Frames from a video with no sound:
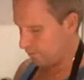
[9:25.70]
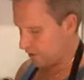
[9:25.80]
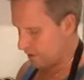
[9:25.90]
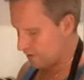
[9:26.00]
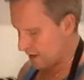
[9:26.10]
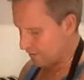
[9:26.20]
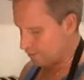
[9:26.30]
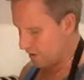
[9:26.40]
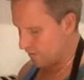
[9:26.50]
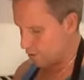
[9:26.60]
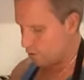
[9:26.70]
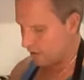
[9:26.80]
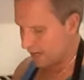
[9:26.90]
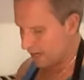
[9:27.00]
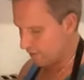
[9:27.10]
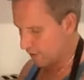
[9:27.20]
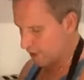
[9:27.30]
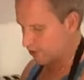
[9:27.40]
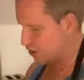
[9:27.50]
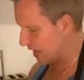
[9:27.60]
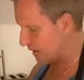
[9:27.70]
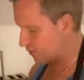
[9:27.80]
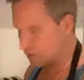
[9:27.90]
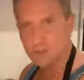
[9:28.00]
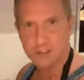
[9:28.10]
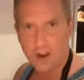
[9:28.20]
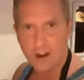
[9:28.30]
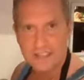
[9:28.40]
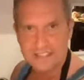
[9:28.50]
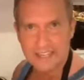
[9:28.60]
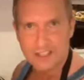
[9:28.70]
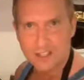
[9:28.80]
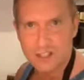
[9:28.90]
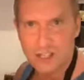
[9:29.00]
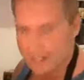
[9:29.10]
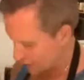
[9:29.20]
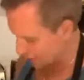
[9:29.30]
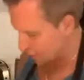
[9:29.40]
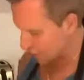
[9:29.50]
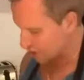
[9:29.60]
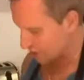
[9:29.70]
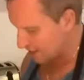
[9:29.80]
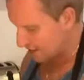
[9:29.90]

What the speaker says: you don't have to have it all in even shapes and sizes. It's good to get